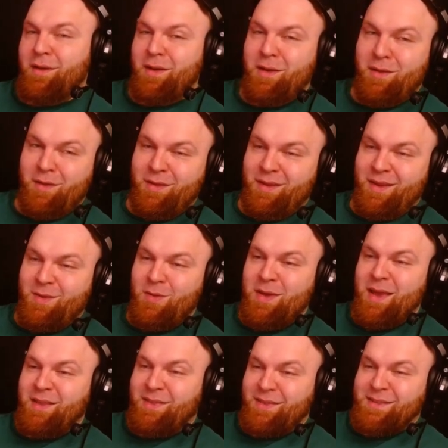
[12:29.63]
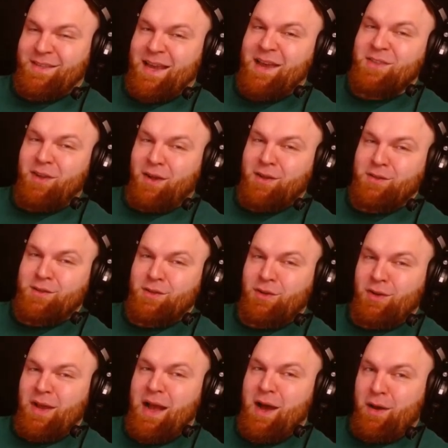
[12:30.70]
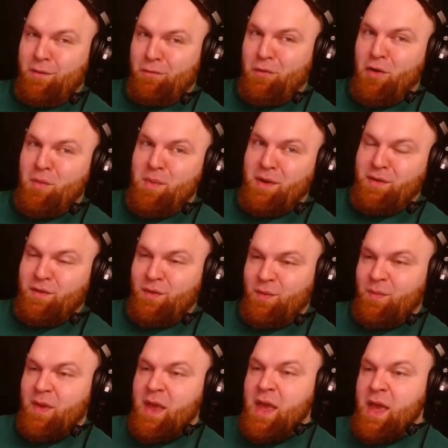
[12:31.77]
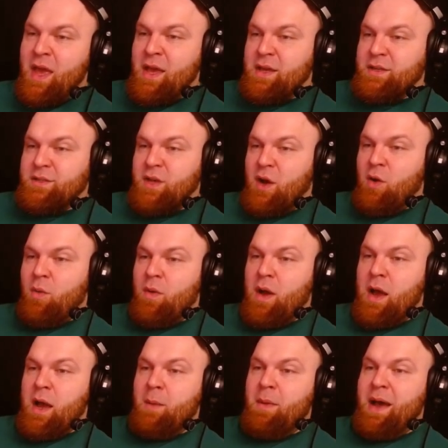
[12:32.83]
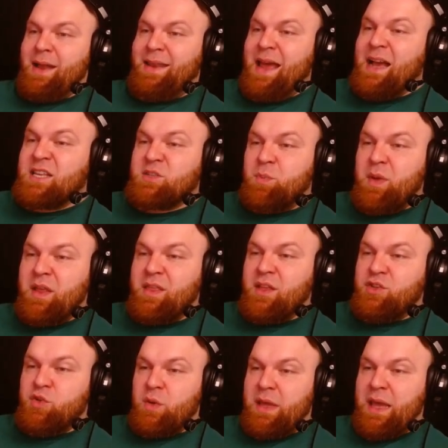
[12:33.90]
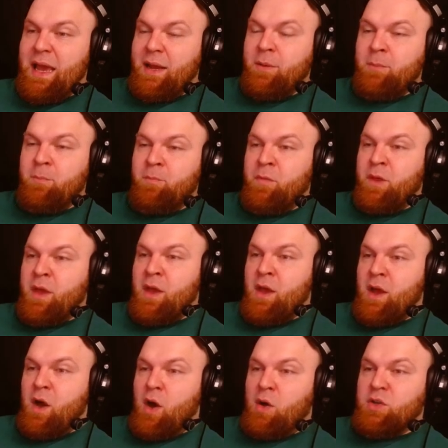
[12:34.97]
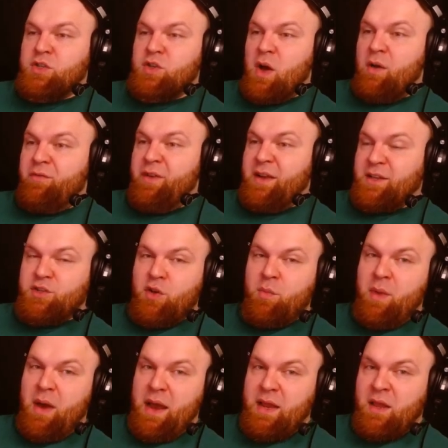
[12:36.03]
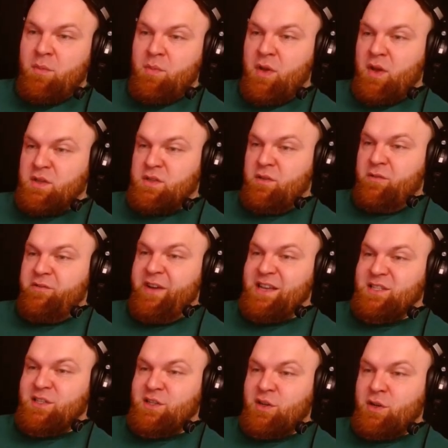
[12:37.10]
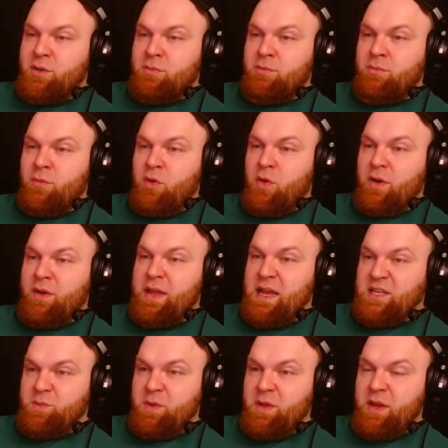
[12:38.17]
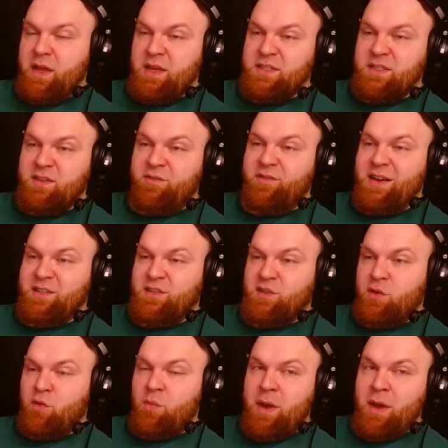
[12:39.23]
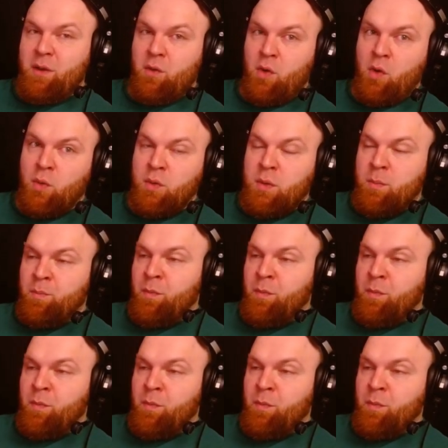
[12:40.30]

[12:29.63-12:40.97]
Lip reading: It's kind of considered out of combat too. So attack speed that you get also affects your mining, because the faster your attack speed is, the faster you mine gold.